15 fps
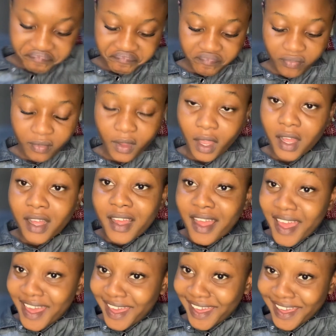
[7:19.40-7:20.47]
so
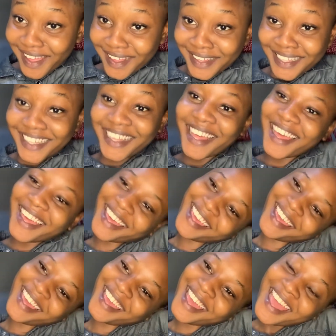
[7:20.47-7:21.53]
i
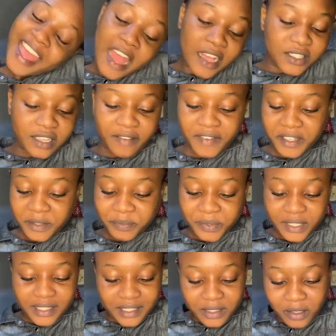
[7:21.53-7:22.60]
am going to put
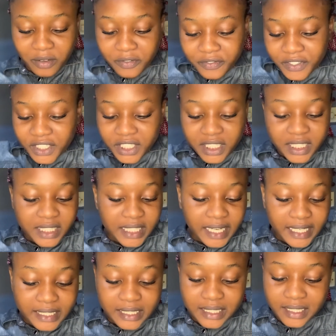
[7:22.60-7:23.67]
the stock fish
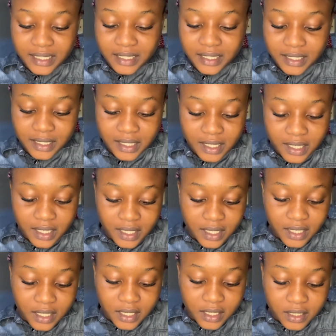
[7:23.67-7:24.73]
inside
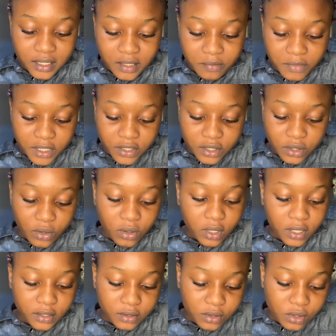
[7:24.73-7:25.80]
the meat stock
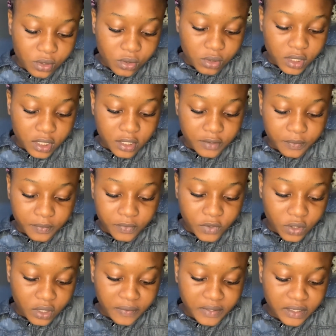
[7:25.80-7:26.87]
and it's cooking
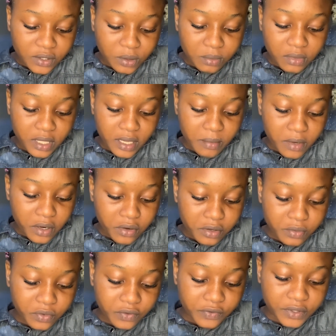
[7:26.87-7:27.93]
so after some time i'll
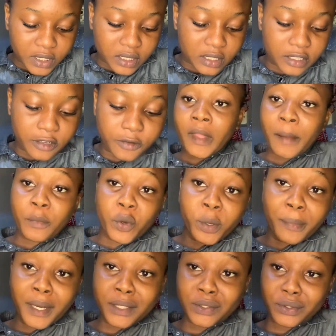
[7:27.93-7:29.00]
remove it now i'm going
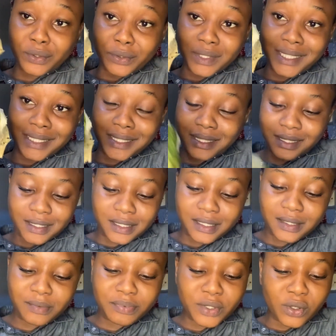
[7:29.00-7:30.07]
back to
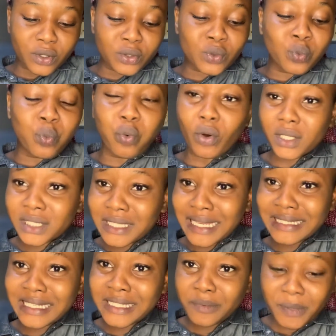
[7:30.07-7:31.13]
this because what i
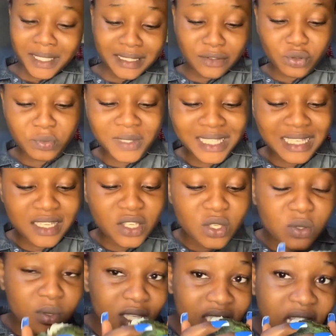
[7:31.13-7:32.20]
didn't expect it to be this
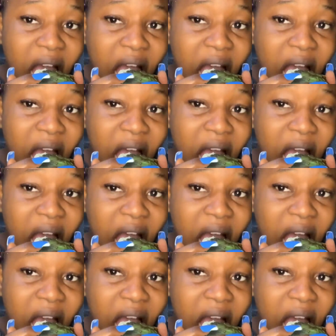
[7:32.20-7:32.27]
sweet